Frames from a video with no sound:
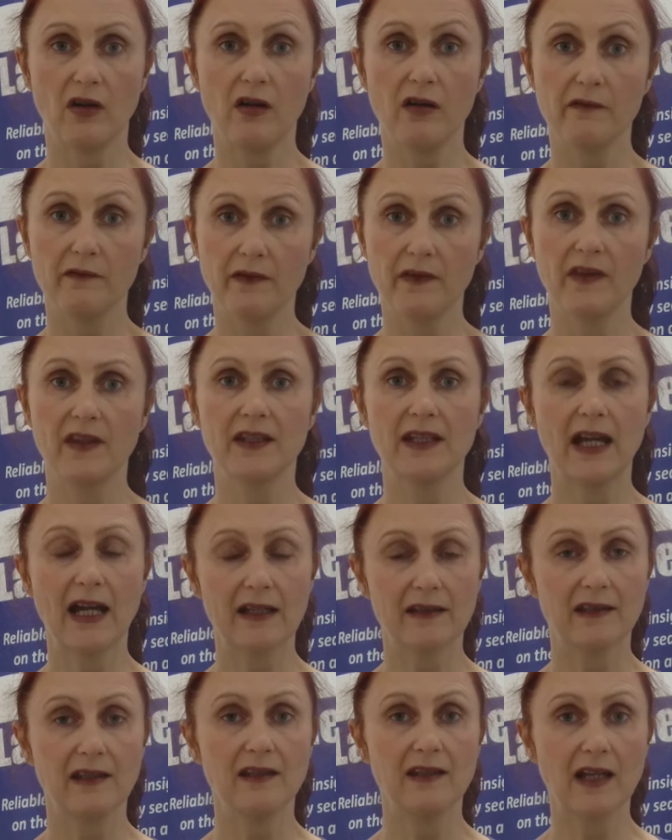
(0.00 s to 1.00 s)
of the
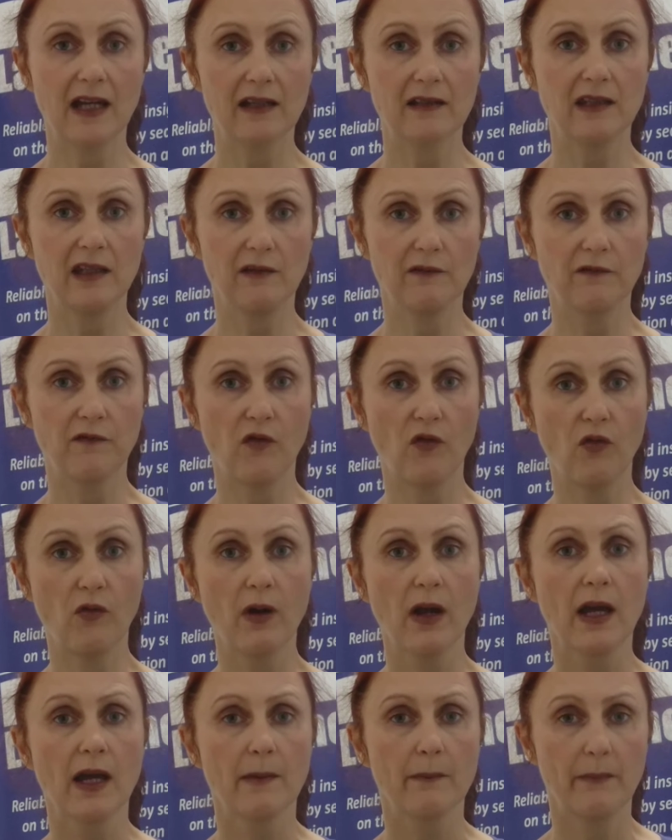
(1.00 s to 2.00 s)
1994
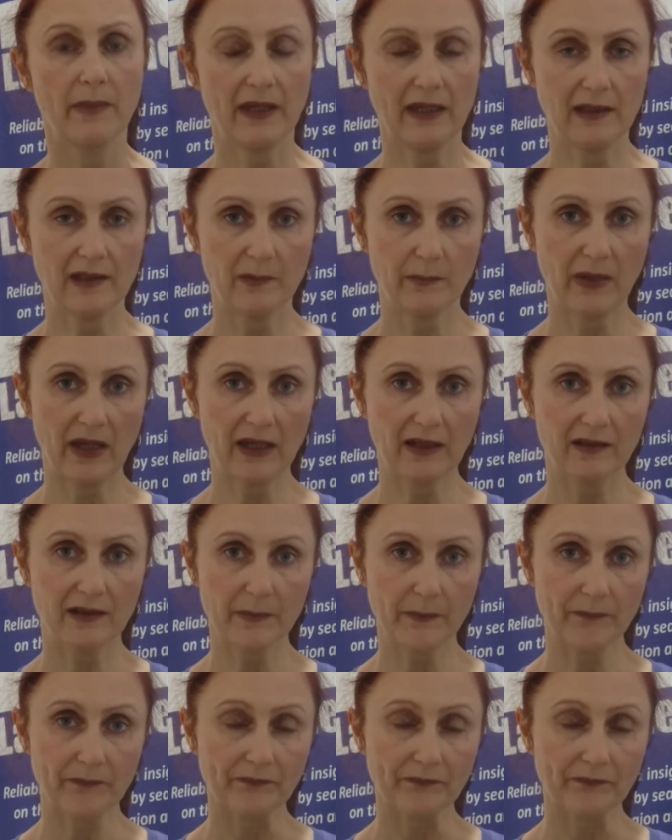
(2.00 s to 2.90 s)
Peace Pact.